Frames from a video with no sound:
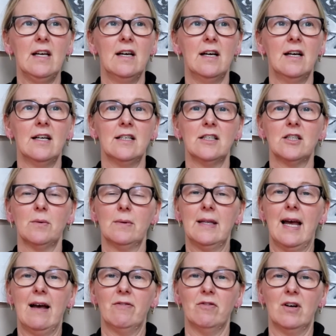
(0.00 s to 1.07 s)
and so
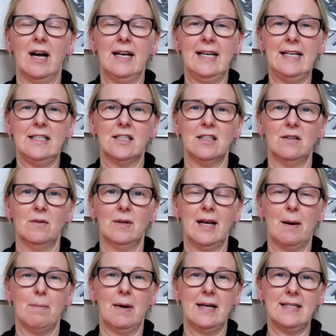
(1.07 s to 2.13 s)
therefore I need to
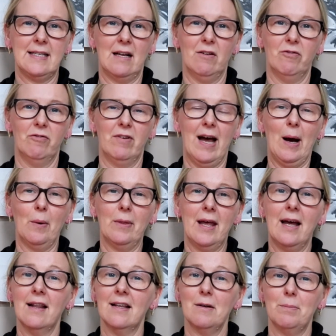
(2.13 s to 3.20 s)
get myself out
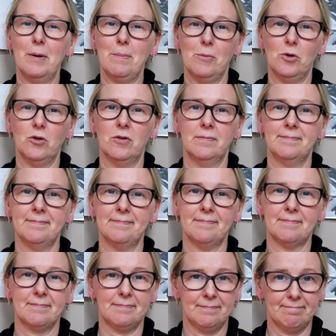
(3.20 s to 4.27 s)
there a little bit more.
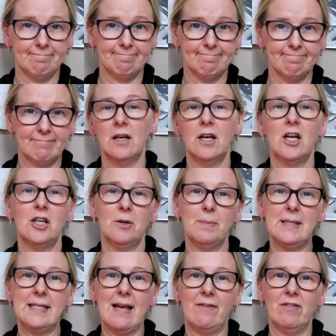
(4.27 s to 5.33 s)
Number
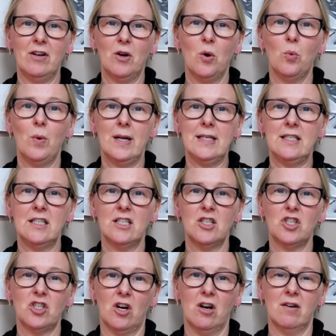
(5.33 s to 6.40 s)
7, when did you
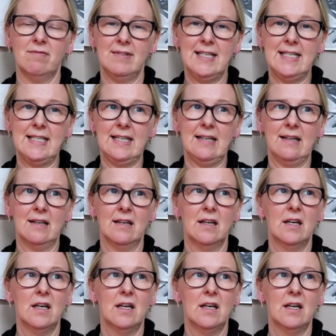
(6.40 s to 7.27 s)
start reading?